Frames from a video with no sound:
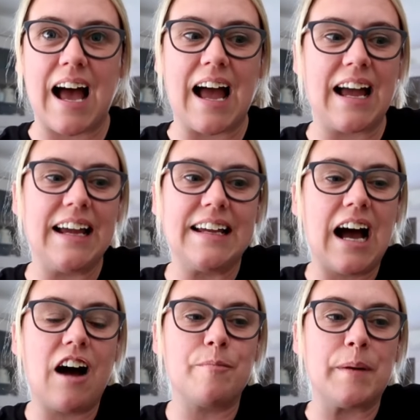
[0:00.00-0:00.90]
I
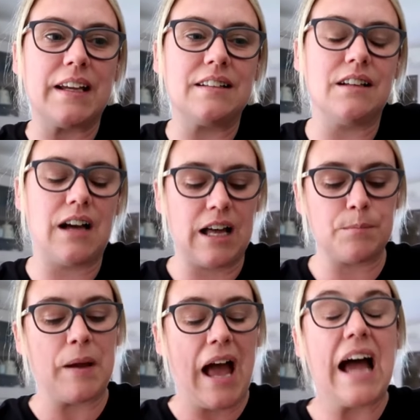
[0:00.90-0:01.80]
have been, had,
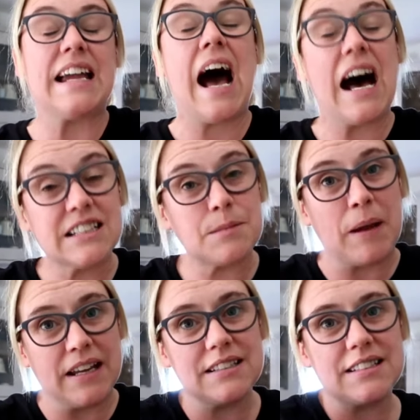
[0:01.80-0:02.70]
I had
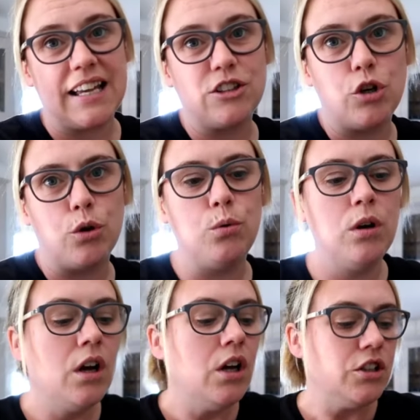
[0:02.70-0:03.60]
been saying no
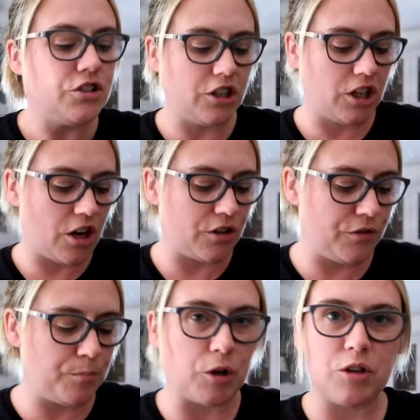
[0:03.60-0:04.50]
to a lot of